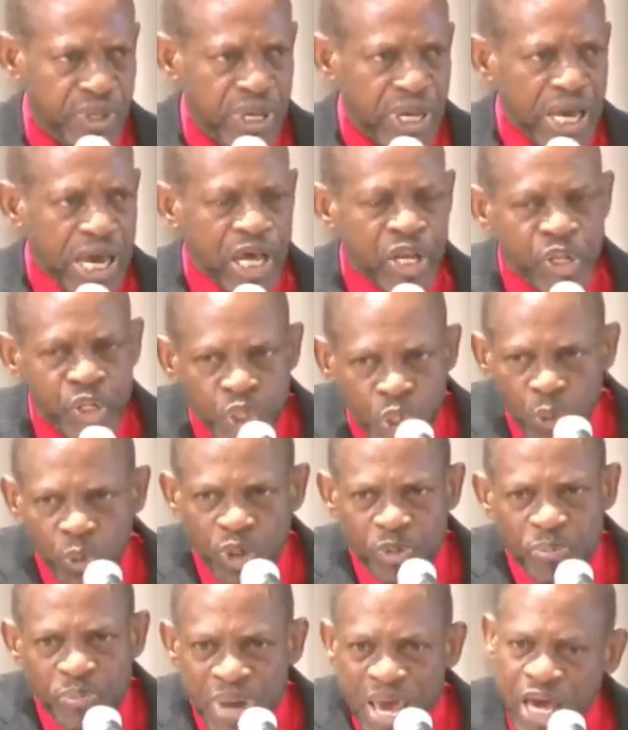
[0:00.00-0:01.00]
and you would
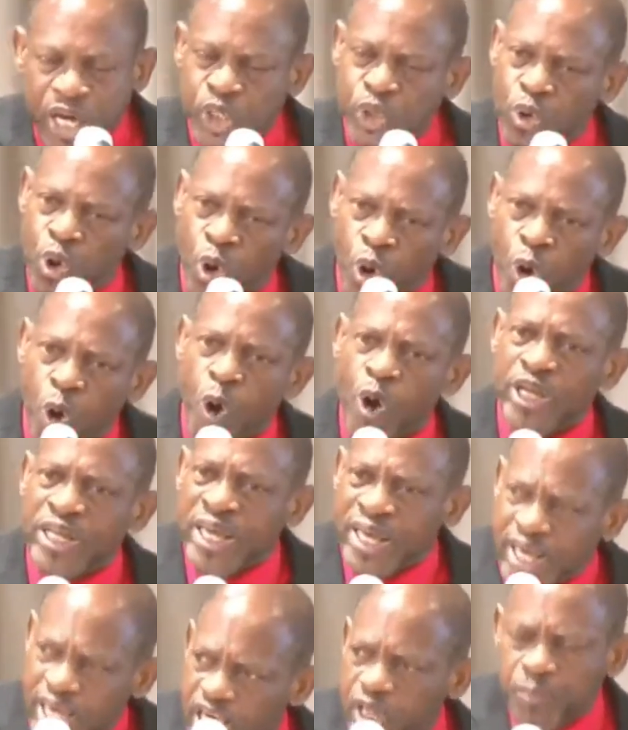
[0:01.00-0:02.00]
make your
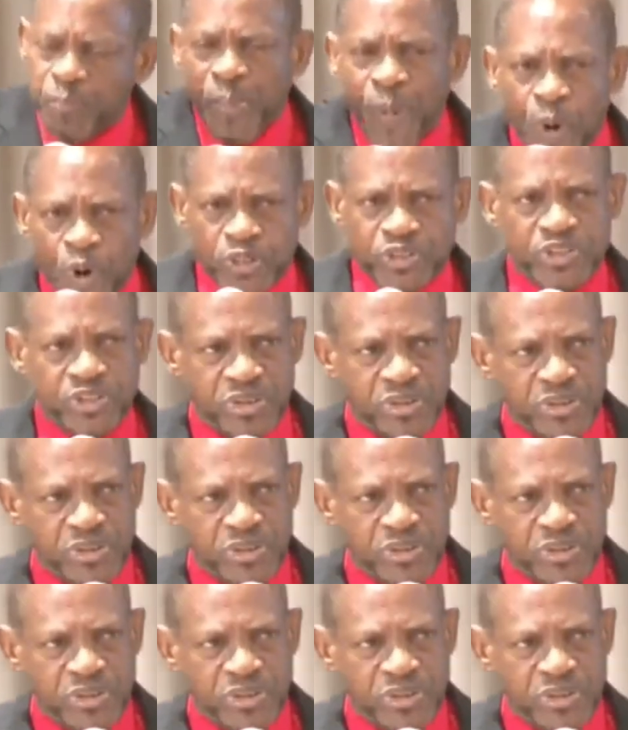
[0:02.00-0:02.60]
own input